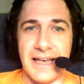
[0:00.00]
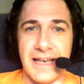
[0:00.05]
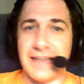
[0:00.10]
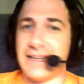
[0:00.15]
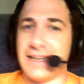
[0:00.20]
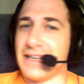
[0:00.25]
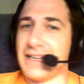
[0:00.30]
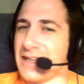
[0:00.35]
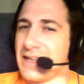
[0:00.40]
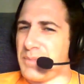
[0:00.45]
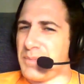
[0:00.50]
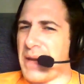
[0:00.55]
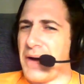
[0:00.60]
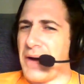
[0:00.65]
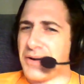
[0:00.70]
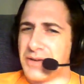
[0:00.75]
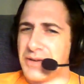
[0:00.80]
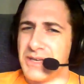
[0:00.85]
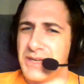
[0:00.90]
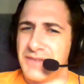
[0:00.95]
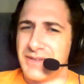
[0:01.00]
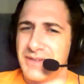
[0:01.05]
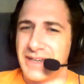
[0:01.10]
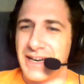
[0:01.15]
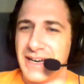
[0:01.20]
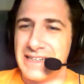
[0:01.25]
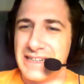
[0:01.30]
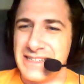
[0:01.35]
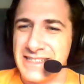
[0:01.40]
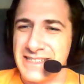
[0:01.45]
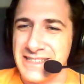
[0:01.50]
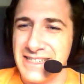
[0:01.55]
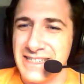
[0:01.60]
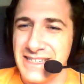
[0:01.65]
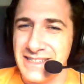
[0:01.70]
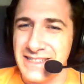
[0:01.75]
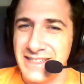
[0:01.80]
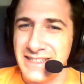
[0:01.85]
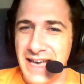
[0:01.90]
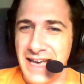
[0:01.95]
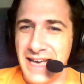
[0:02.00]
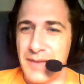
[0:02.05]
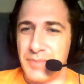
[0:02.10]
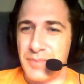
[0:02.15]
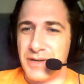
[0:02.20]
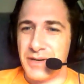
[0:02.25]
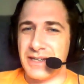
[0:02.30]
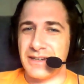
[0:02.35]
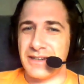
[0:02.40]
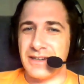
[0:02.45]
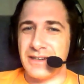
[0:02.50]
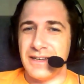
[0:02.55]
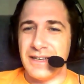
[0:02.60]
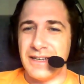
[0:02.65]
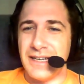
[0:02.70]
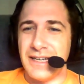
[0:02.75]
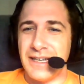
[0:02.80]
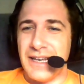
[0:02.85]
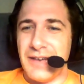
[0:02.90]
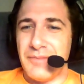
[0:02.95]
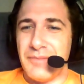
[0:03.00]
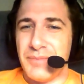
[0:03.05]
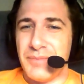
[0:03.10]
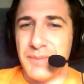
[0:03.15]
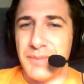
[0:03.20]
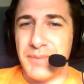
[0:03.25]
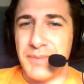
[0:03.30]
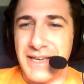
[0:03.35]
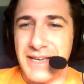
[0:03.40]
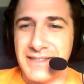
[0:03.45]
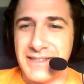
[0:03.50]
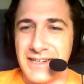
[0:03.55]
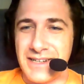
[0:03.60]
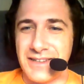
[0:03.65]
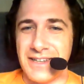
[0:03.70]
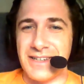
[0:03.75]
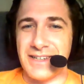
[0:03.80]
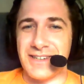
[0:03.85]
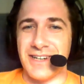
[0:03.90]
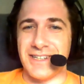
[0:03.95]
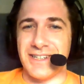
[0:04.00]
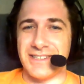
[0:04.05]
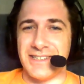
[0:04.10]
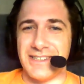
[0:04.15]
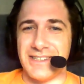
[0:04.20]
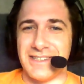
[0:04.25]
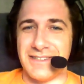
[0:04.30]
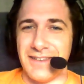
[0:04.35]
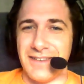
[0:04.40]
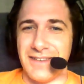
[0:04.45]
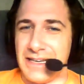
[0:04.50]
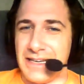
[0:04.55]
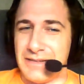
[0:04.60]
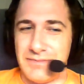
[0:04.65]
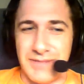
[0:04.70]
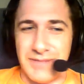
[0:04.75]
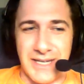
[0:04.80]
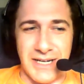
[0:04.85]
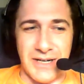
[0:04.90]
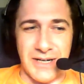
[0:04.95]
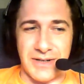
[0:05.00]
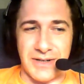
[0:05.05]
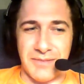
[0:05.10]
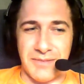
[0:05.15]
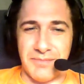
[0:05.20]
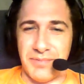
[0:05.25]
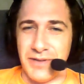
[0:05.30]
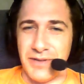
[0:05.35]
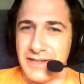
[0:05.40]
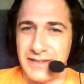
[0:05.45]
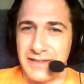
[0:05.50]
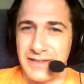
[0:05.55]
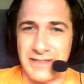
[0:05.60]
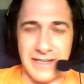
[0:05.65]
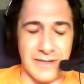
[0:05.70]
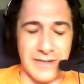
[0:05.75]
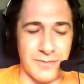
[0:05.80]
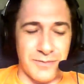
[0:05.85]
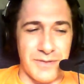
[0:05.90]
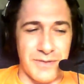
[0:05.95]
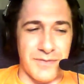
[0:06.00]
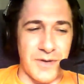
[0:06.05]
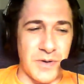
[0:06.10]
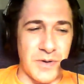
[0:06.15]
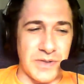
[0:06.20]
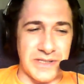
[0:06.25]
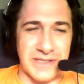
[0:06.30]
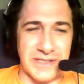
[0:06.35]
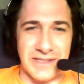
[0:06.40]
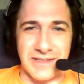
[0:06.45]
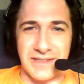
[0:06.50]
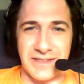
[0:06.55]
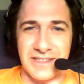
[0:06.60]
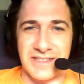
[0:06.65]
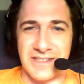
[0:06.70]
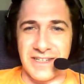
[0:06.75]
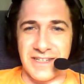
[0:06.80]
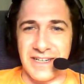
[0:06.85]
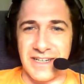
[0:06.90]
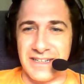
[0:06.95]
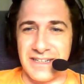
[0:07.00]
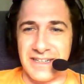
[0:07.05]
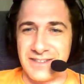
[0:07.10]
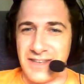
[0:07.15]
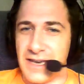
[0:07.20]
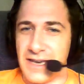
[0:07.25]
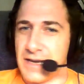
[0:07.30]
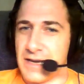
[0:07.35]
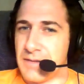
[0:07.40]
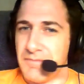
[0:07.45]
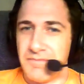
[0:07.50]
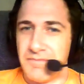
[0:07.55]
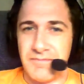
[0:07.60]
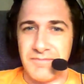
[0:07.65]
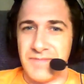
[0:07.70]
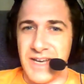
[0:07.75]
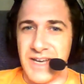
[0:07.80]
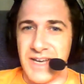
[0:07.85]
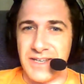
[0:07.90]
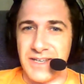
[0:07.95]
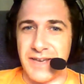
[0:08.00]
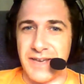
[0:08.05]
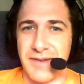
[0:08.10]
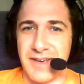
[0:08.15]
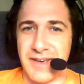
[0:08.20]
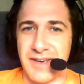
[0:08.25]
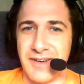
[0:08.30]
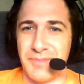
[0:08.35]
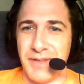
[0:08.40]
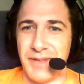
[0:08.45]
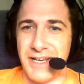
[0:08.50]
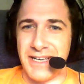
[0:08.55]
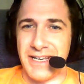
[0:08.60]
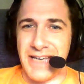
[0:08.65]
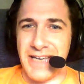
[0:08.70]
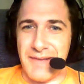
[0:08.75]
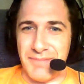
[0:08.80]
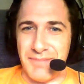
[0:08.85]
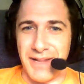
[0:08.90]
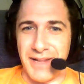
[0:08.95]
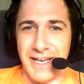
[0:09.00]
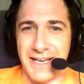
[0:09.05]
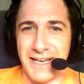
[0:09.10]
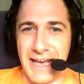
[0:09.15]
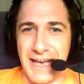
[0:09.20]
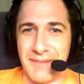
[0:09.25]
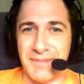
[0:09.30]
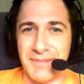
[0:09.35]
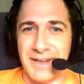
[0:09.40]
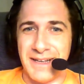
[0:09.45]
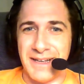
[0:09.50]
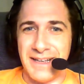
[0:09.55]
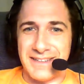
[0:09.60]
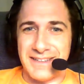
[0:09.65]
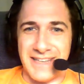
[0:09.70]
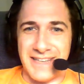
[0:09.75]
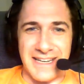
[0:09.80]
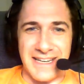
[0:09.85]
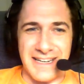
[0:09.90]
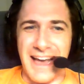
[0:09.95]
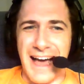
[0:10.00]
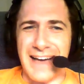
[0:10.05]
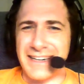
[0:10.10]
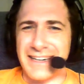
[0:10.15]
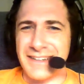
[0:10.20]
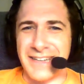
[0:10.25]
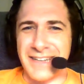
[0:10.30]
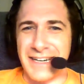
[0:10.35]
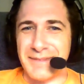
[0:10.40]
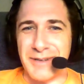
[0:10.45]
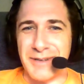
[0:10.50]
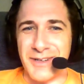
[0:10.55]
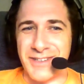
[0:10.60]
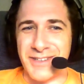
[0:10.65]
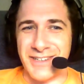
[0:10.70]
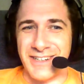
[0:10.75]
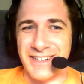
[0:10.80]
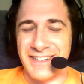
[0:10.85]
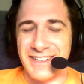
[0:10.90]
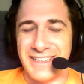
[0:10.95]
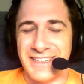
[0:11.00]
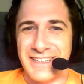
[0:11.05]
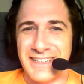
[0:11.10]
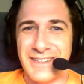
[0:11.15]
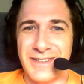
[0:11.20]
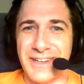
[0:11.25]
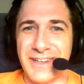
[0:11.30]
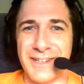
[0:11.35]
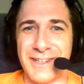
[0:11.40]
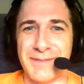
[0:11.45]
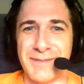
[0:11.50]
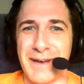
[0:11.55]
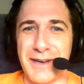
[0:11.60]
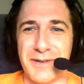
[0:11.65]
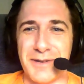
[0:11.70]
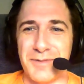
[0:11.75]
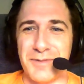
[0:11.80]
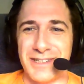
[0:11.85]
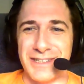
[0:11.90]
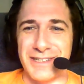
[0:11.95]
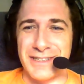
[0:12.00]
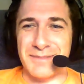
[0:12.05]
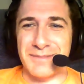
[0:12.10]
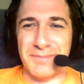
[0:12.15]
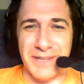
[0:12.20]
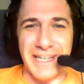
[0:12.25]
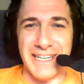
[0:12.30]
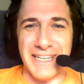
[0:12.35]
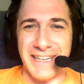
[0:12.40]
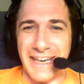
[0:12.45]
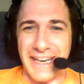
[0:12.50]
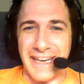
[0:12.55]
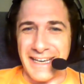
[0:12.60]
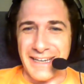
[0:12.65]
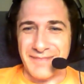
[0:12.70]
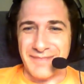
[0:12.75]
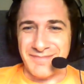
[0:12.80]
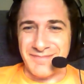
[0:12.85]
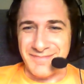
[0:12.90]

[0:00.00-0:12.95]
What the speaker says: And I think Malcolm even kind of sees it happening. Mm-hmm. But basically Justice, completely, refocuses Lisa and is like, no, you came out here to play a game. Play a game. It's like, nah, don't get emotional. Who cares about your word? Play a game.